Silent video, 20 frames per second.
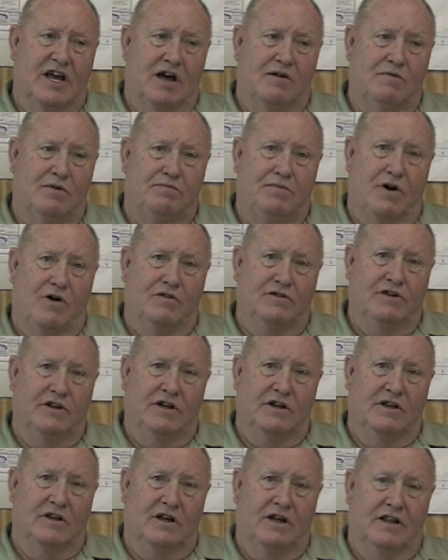come upon
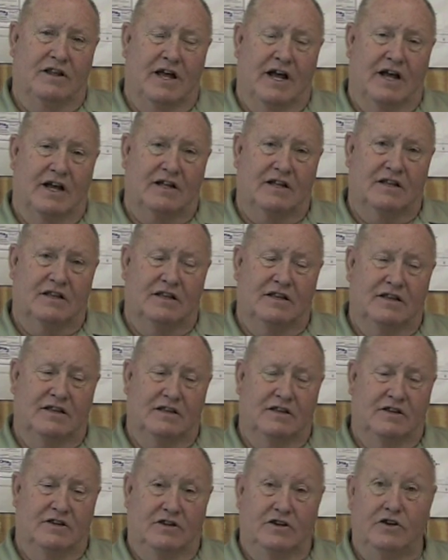you, like
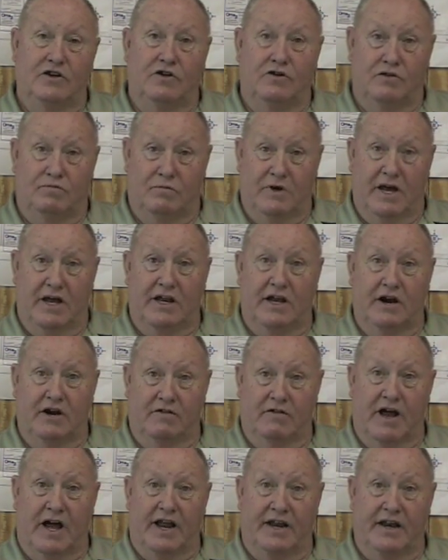you being
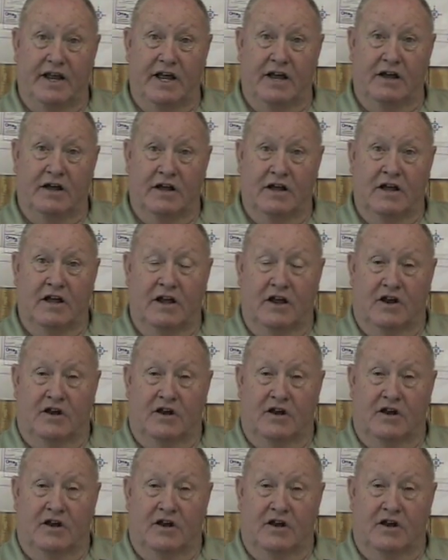here right now,